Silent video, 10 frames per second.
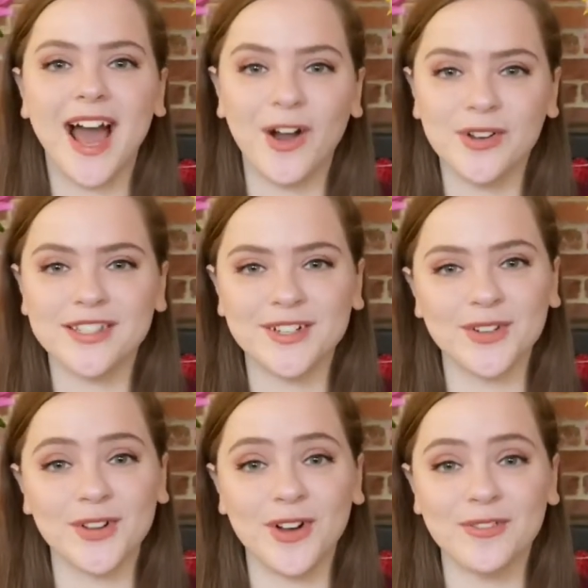how to steer
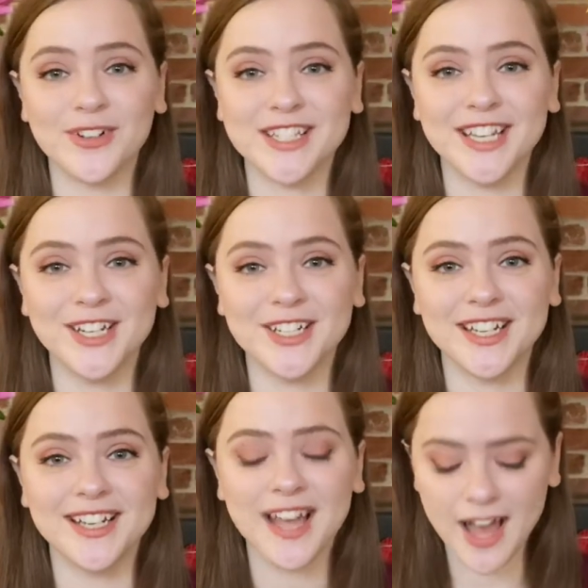the conversation.